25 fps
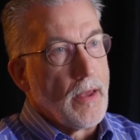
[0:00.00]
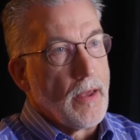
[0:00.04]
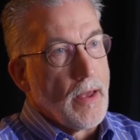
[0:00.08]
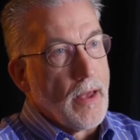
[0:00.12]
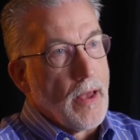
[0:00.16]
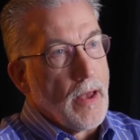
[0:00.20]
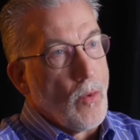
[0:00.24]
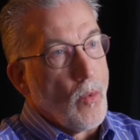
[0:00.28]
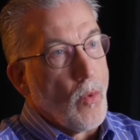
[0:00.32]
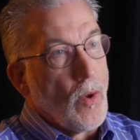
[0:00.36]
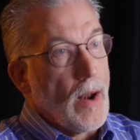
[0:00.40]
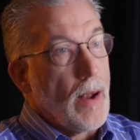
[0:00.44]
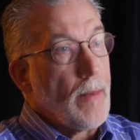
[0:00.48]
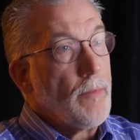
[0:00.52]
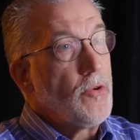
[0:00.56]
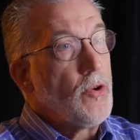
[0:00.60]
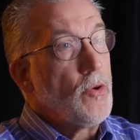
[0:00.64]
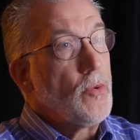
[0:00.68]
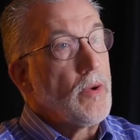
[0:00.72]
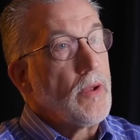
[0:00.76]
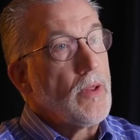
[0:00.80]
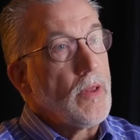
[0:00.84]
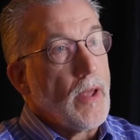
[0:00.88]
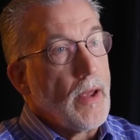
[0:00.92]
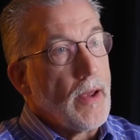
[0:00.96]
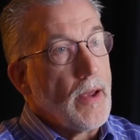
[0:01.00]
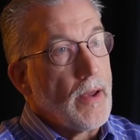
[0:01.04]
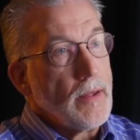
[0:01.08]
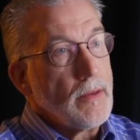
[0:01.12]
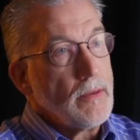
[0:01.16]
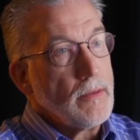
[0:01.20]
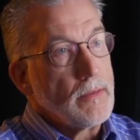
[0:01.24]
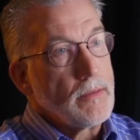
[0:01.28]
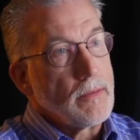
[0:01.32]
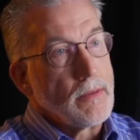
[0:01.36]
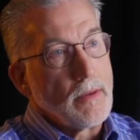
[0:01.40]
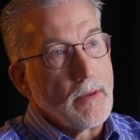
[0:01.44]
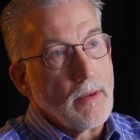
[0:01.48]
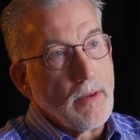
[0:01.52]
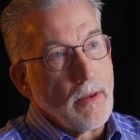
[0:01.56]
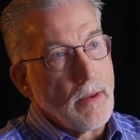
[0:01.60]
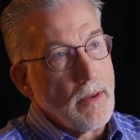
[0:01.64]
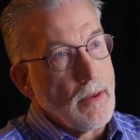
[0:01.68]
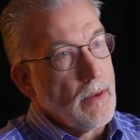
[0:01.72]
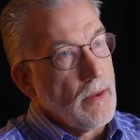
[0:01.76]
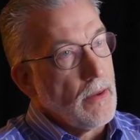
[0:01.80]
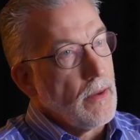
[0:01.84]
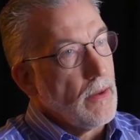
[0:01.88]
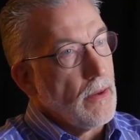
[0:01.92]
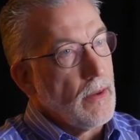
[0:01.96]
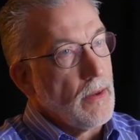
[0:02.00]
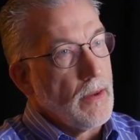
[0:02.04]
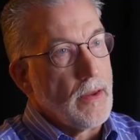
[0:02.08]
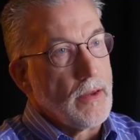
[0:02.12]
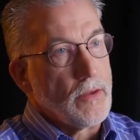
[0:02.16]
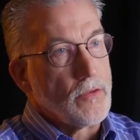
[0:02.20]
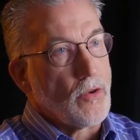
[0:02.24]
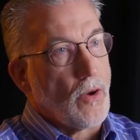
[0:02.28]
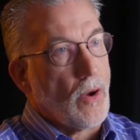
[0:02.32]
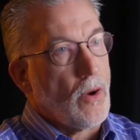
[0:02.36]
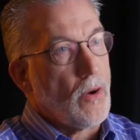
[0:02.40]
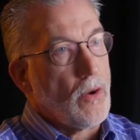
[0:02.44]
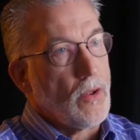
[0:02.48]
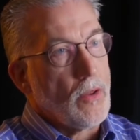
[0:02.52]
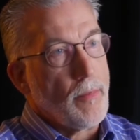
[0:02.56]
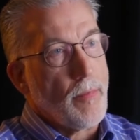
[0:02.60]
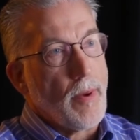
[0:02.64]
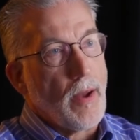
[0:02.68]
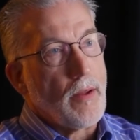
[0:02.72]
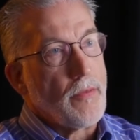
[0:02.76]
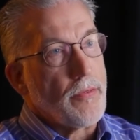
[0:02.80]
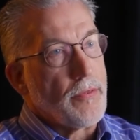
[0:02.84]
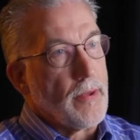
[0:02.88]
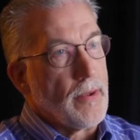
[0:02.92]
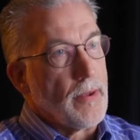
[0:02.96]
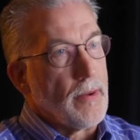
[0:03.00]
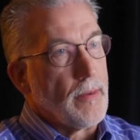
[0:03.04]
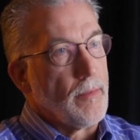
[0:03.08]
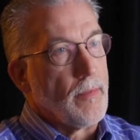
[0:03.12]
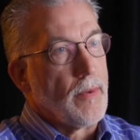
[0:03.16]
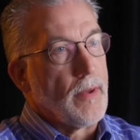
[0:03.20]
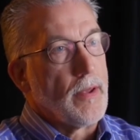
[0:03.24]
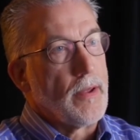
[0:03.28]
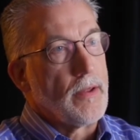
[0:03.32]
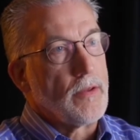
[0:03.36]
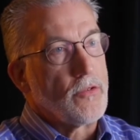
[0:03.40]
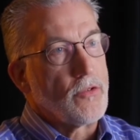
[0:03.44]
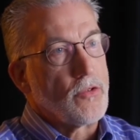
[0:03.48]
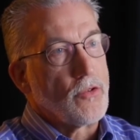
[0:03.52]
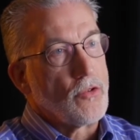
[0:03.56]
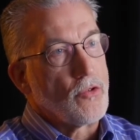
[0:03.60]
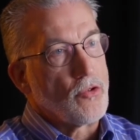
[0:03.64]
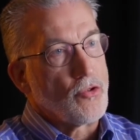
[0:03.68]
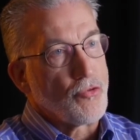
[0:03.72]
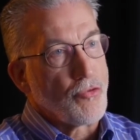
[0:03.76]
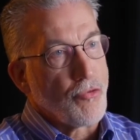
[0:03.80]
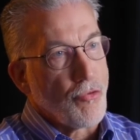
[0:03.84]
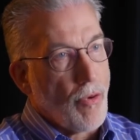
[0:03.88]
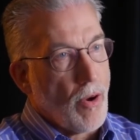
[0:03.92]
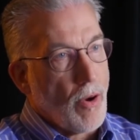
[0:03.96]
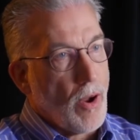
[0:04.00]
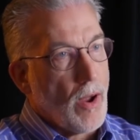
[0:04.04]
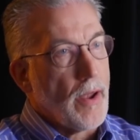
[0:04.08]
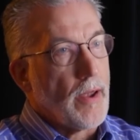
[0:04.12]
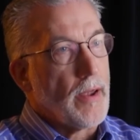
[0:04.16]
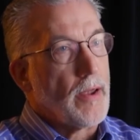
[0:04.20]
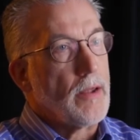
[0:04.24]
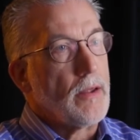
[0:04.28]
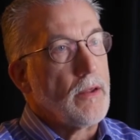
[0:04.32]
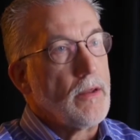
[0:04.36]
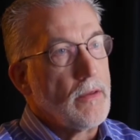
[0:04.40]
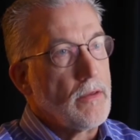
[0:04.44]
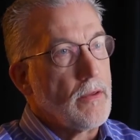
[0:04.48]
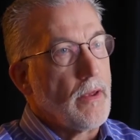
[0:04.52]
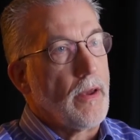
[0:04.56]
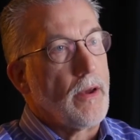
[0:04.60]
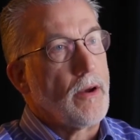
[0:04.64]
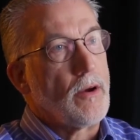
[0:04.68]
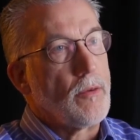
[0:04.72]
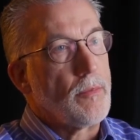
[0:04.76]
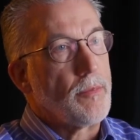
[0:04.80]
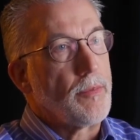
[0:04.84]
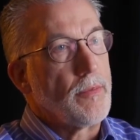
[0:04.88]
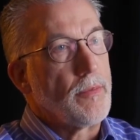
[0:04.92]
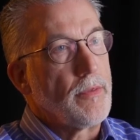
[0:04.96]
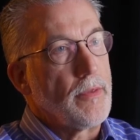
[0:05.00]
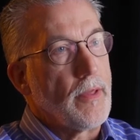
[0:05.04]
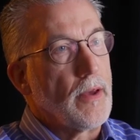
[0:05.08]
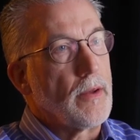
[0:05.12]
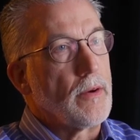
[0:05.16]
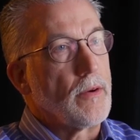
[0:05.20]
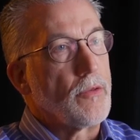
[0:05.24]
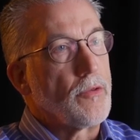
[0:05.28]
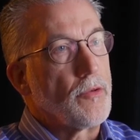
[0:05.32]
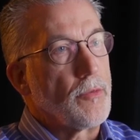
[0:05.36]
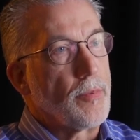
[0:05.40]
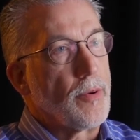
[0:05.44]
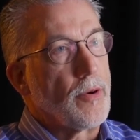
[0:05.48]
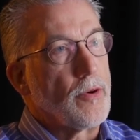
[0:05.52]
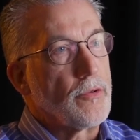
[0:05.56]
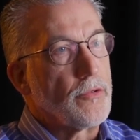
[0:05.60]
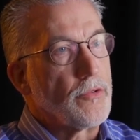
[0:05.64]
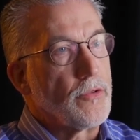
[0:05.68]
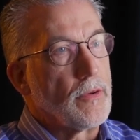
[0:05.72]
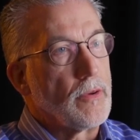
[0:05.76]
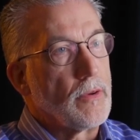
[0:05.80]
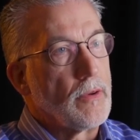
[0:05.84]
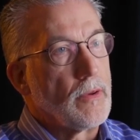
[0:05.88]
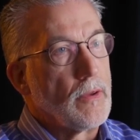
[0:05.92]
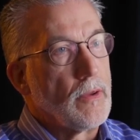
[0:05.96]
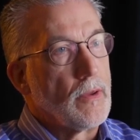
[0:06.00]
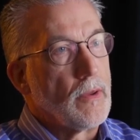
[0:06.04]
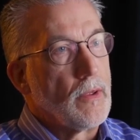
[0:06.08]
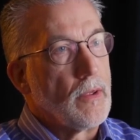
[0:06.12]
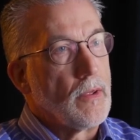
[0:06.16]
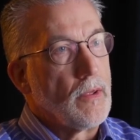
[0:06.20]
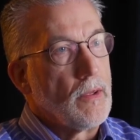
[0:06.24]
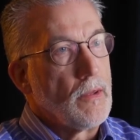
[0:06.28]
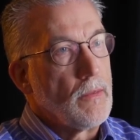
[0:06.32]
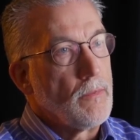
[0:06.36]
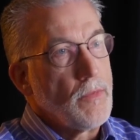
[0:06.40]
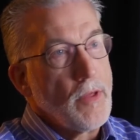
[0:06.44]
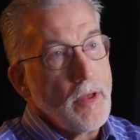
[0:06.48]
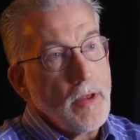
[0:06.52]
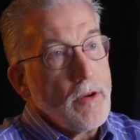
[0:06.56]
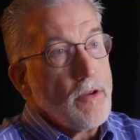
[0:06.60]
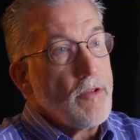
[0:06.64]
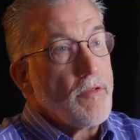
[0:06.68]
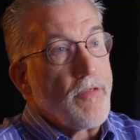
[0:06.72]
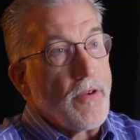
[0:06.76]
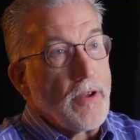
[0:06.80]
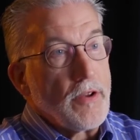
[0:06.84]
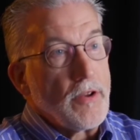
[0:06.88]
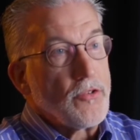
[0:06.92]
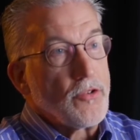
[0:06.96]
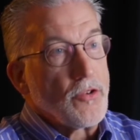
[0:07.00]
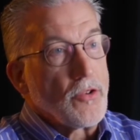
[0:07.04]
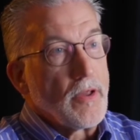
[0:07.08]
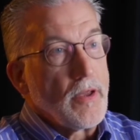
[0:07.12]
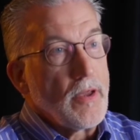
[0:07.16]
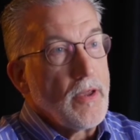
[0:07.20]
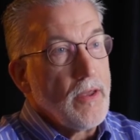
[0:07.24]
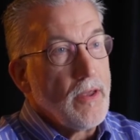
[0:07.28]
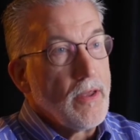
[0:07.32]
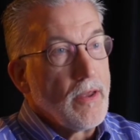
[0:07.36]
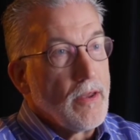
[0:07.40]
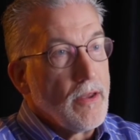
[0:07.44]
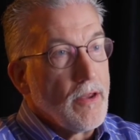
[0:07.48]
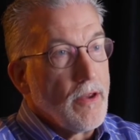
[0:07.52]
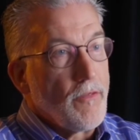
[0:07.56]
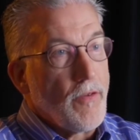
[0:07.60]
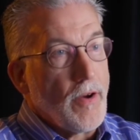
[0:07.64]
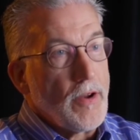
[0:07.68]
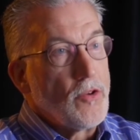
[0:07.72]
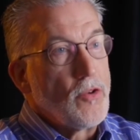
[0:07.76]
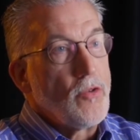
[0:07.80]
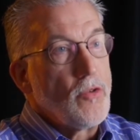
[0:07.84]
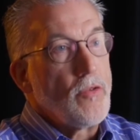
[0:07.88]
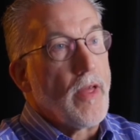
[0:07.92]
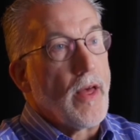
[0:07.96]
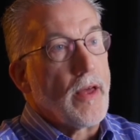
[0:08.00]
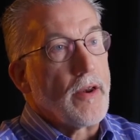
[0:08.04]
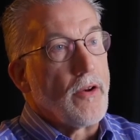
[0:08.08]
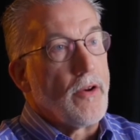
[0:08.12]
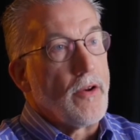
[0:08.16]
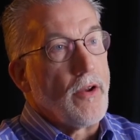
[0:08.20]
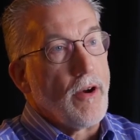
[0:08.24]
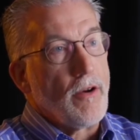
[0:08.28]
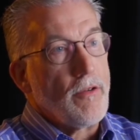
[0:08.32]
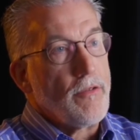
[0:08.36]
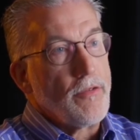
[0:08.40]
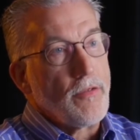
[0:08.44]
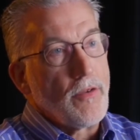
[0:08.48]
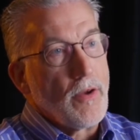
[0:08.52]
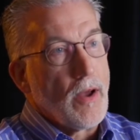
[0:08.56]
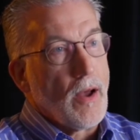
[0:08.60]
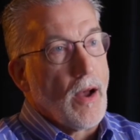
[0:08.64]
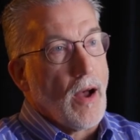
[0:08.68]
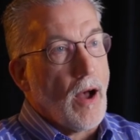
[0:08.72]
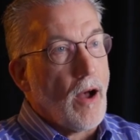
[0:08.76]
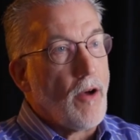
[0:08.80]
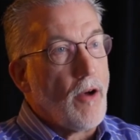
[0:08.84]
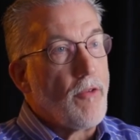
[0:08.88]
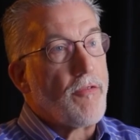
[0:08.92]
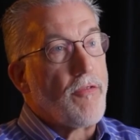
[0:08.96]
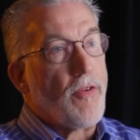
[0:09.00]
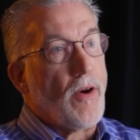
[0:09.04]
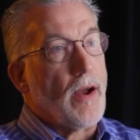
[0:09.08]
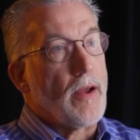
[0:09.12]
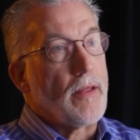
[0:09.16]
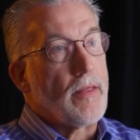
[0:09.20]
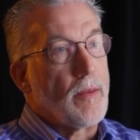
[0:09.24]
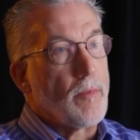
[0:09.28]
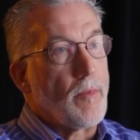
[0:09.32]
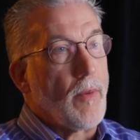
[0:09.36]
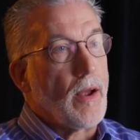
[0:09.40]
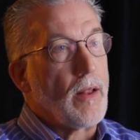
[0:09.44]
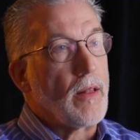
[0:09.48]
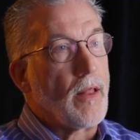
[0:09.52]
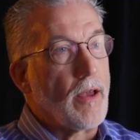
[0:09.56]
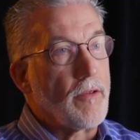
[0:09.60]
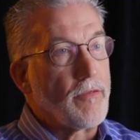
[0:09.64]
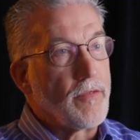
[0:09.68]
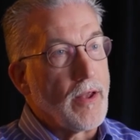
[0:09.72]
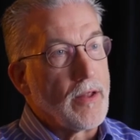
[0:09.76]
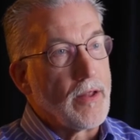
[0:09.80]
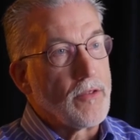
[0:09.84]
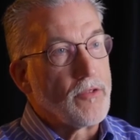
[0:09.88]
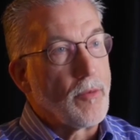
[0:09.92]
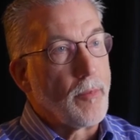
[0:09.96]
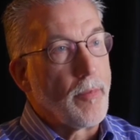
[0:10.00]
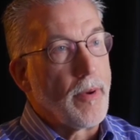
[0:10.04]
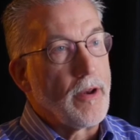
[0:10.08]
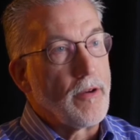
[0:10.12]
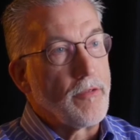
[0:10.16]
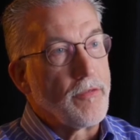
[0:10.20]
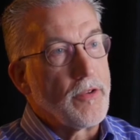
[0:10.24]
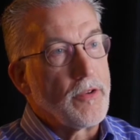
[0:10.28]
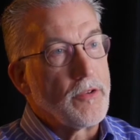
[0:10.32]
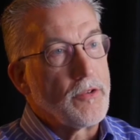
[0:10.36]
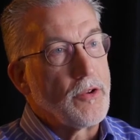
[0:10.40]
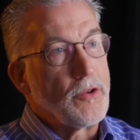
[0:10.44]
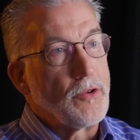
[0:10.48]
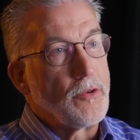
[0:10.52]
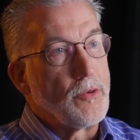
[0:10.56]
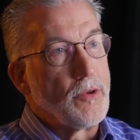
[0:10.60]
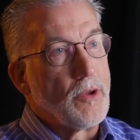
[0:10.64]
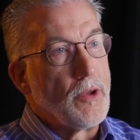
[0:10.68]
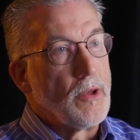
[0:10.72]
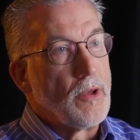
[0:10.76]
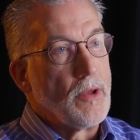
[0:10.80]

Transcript: And when I'm doing that, it's all about them. It's trying to help that other person. And eventually, if I do that enough, I'll find that my life gets a benefit too.